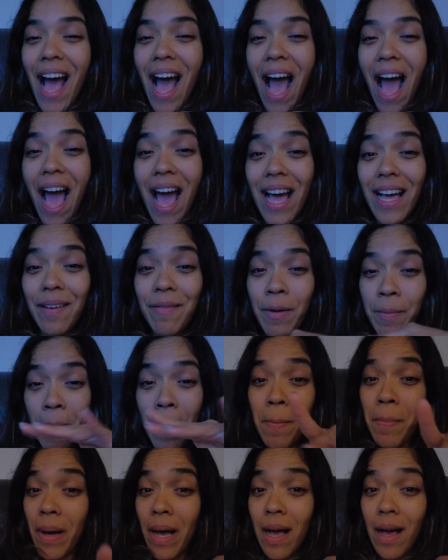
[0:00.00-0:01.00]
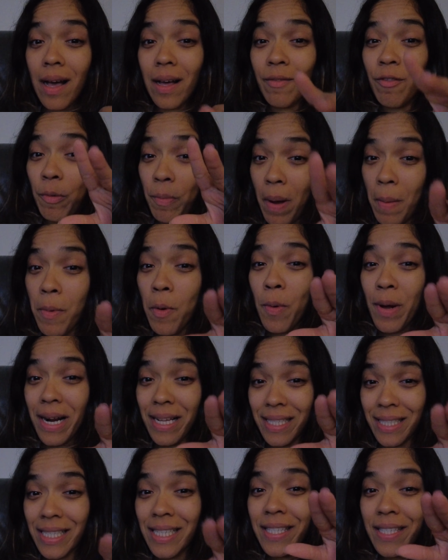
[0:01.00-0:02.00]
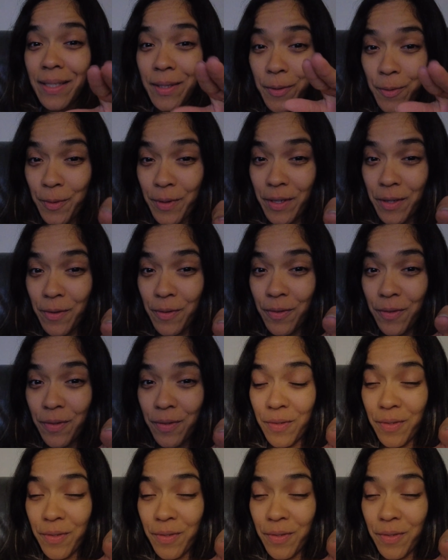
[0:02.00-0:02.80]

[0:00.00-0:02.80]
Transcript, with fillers: I remember remember what I seasoned it with